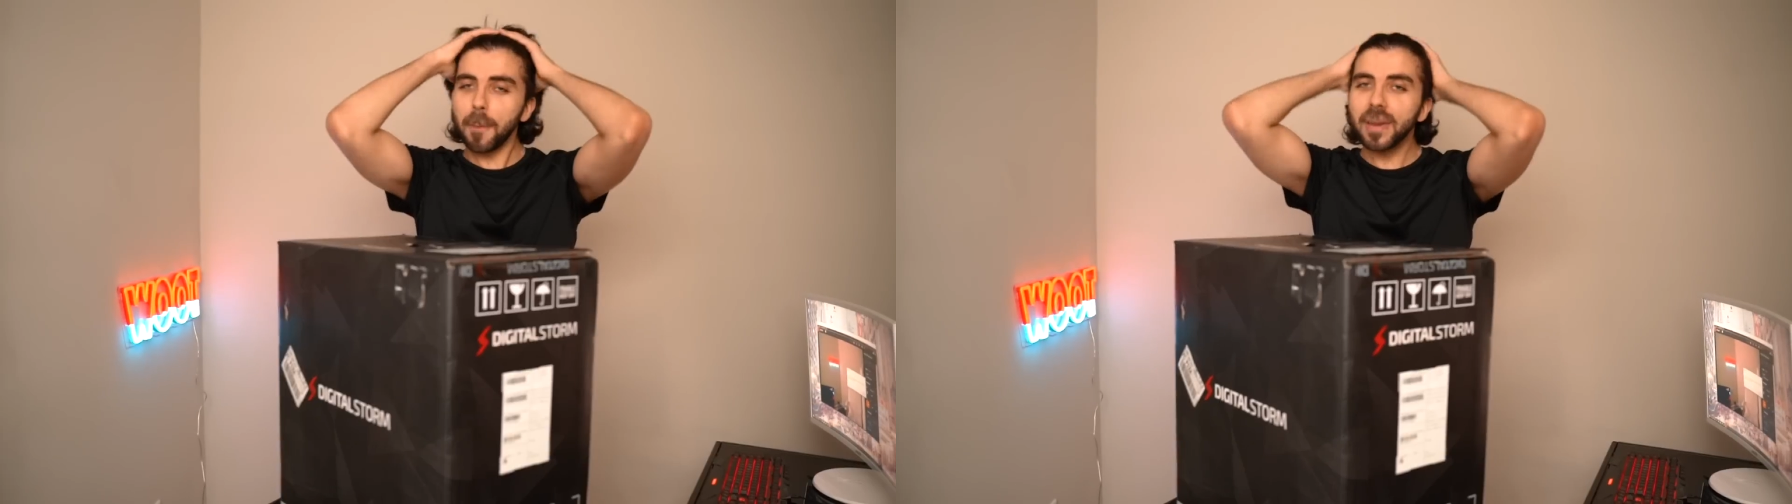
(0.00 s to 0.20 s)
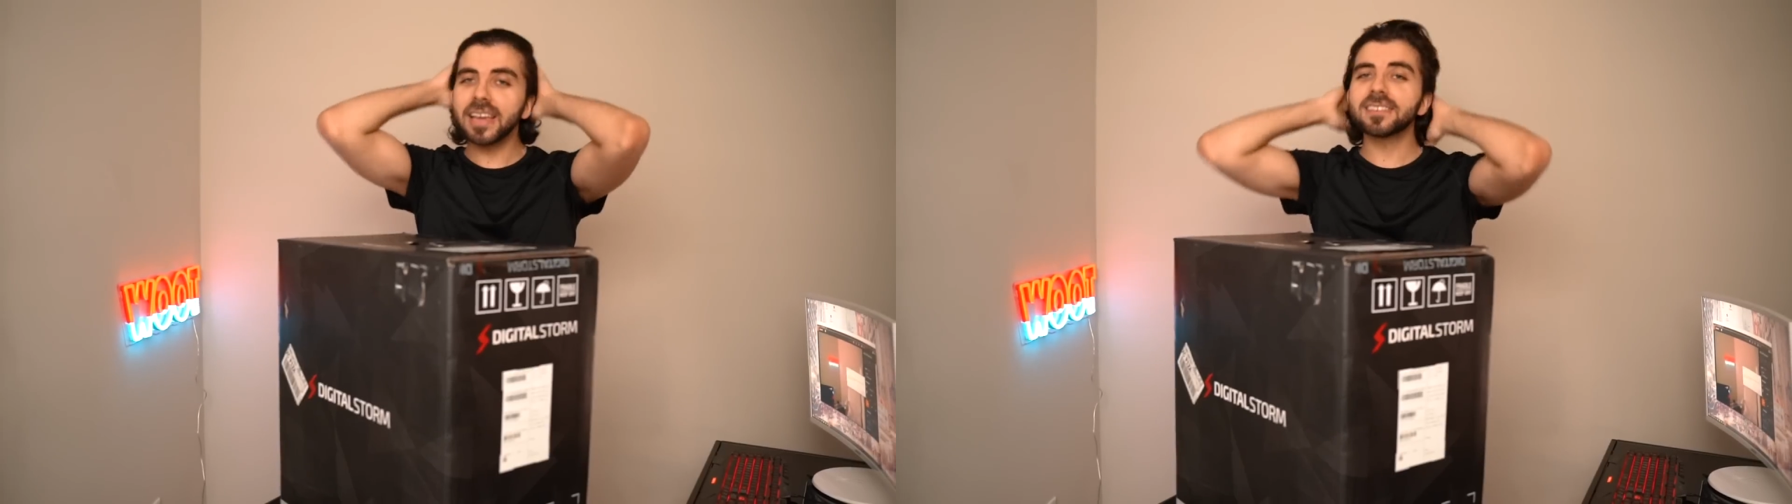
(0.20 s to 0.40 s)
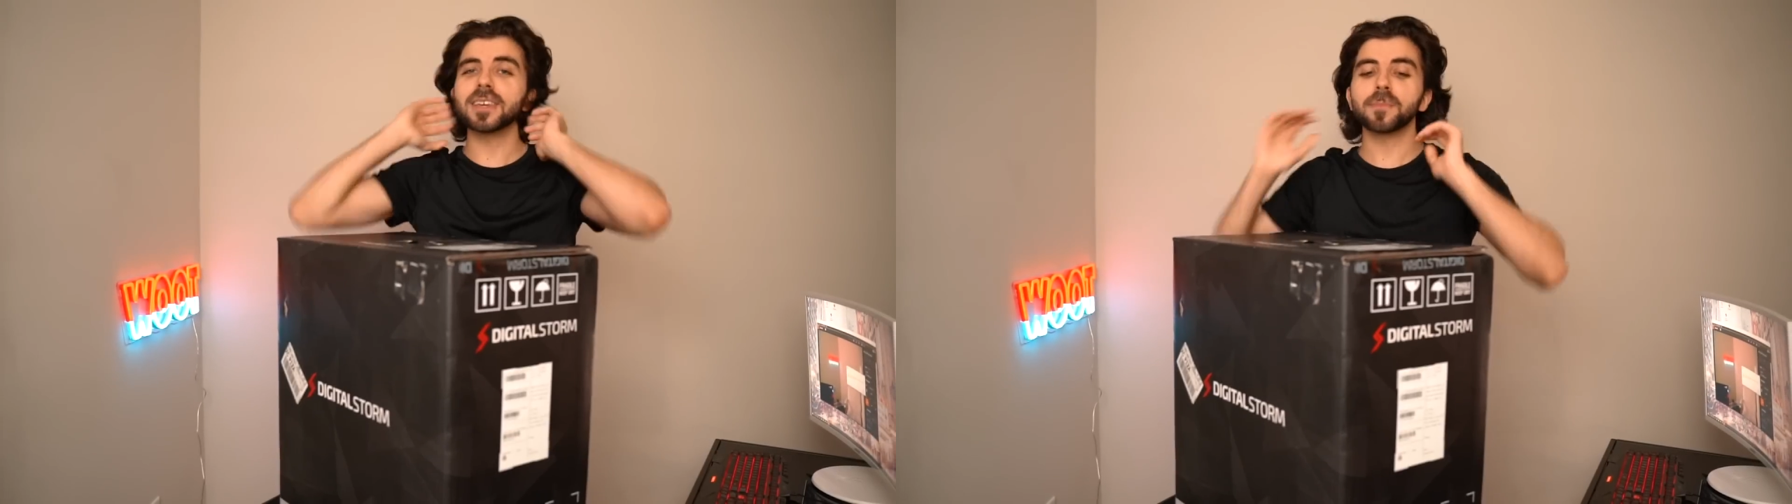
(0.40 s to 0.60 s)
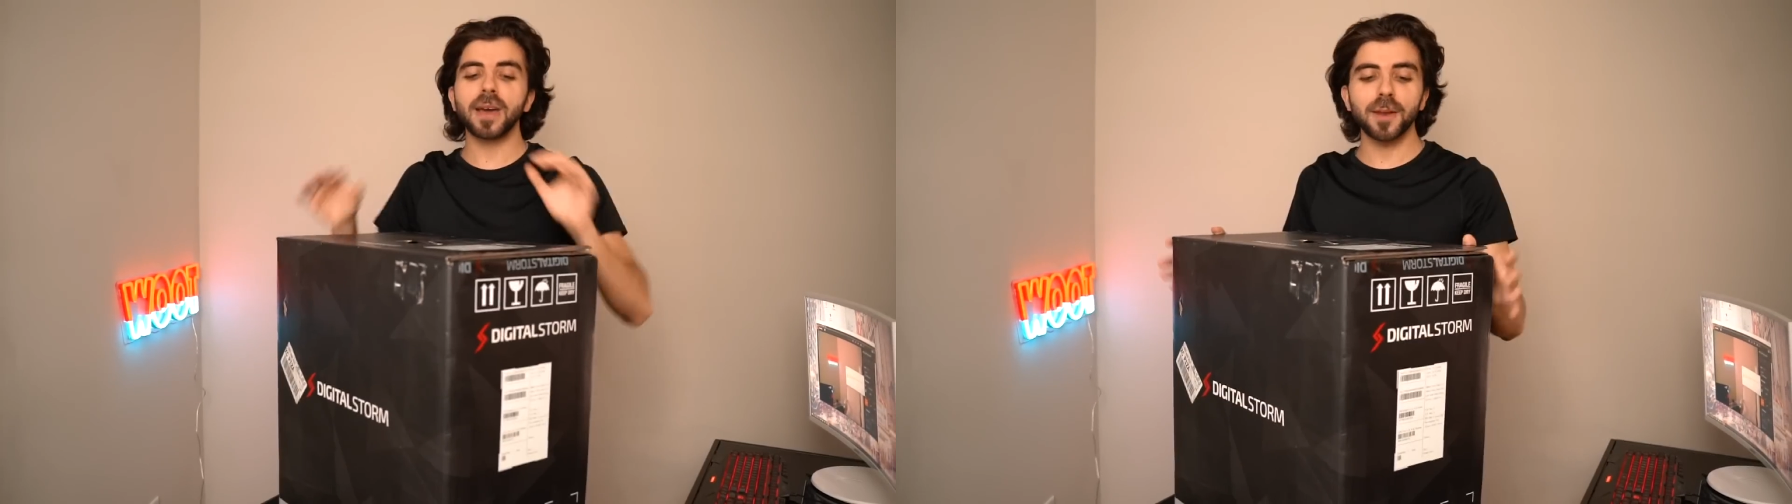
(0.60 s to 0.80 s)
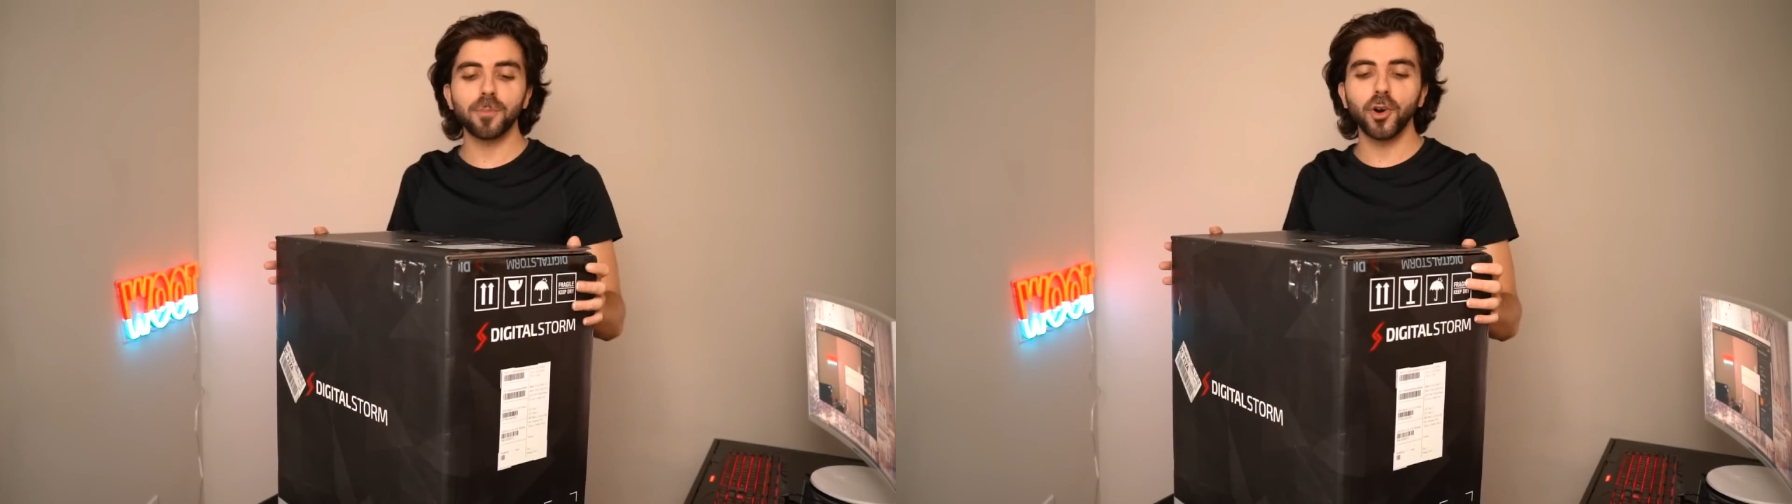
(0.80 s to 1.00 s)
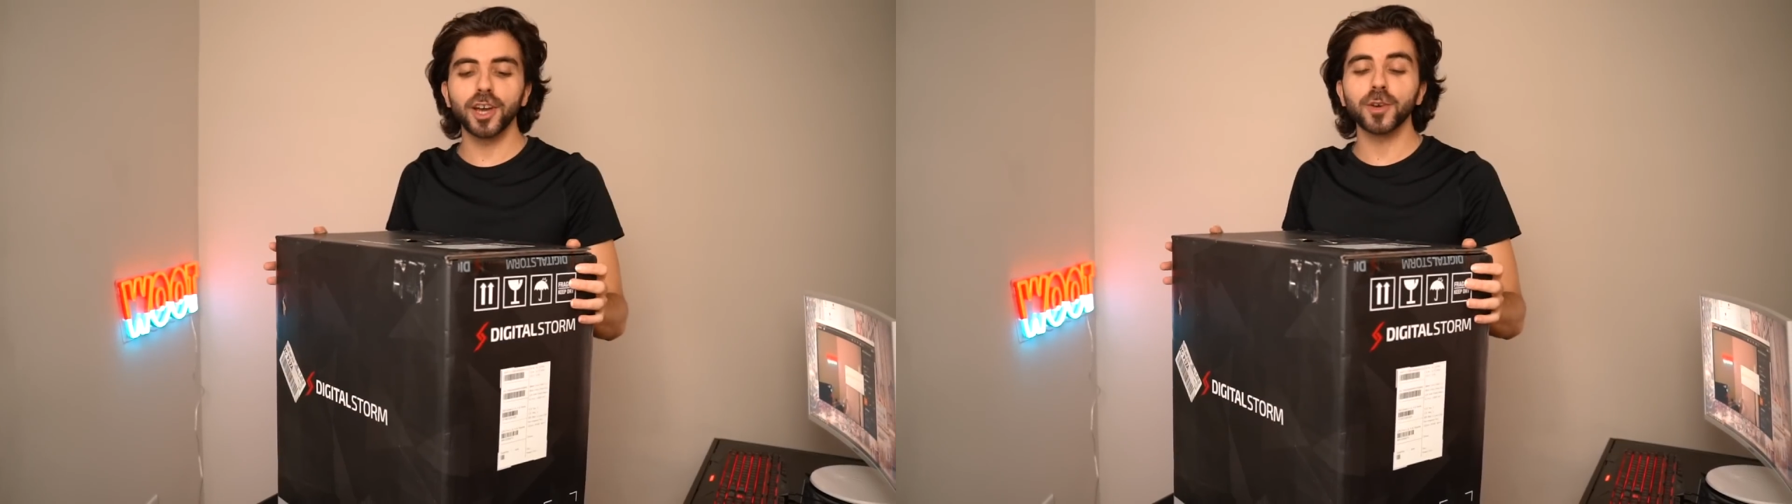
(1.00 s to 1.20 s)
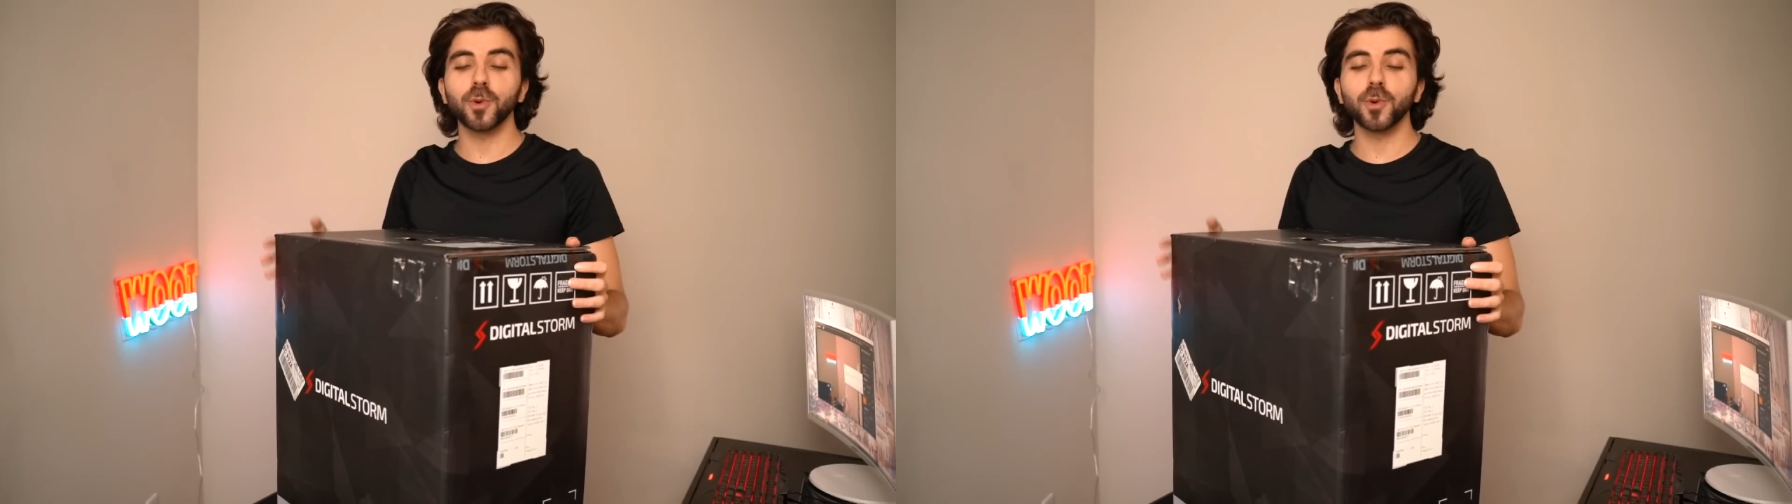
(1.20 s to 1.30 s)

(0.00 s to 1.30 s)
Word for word: amazing bad boy